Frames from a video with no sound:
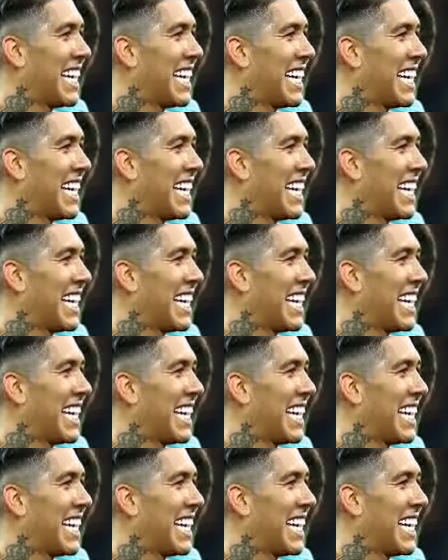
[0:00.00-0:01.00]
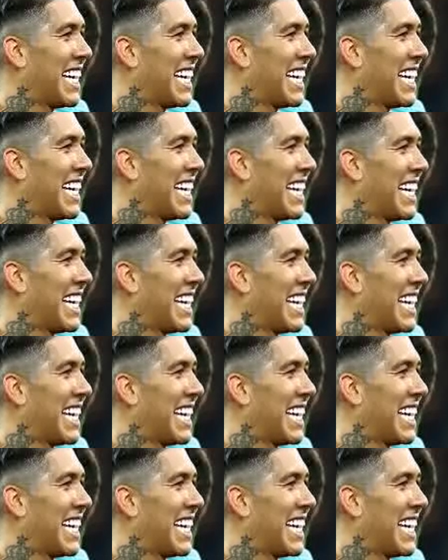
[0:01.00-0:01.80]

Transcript: No one is speaking in this clip.